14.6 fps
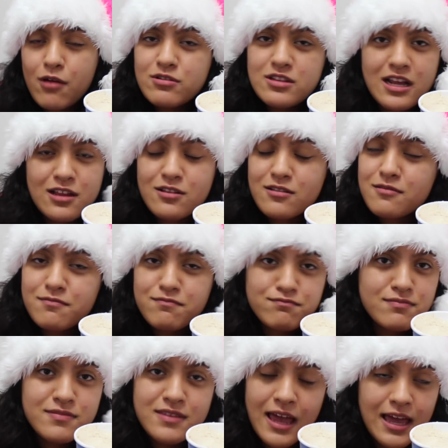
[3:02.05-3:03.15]
I was like
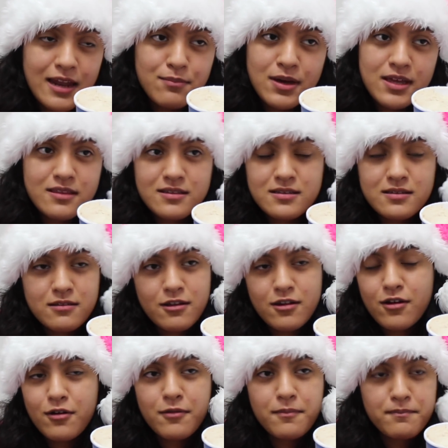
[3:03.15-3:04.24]
10 by this, you
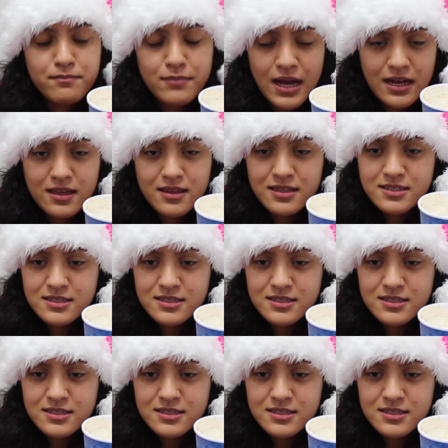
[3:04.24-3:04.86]
know, back in